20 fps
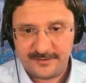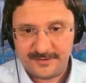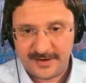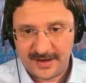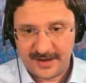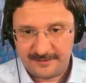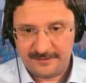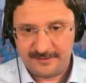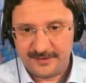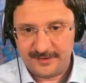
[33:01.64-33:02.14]

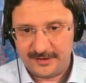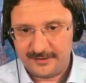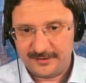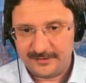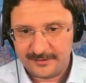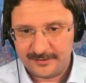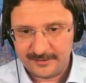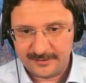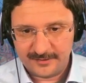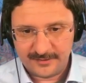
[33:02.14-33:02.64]
definite.
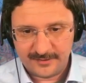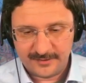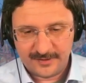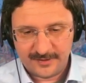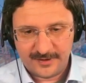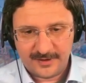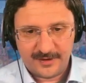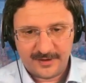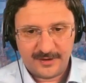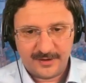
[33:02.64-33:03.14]

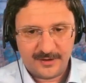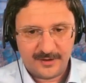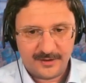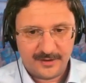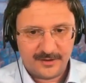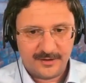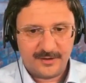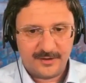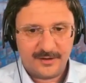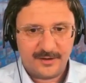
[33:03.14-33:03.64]

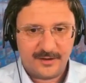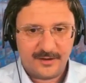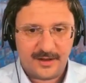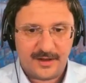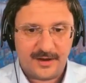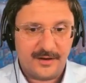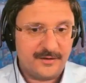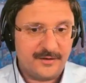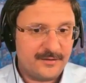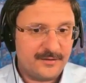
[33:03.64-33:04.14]

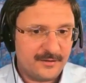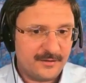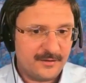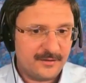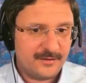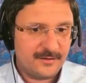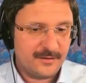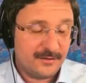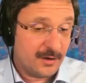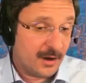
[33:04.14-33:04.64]
And it's
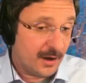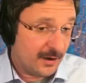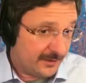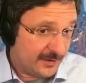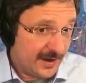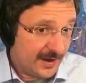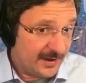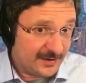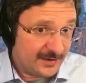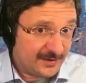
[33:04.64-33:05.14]
not
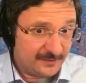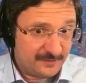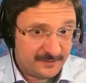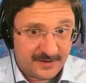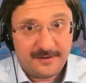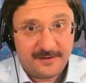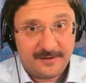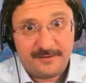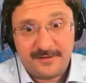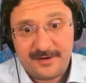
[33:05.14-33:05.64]
negative
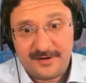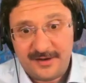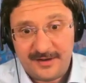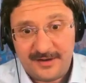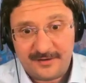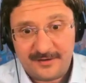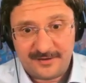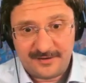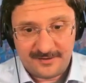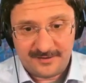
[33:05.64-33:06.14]
definite
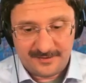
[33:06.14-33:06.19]
either.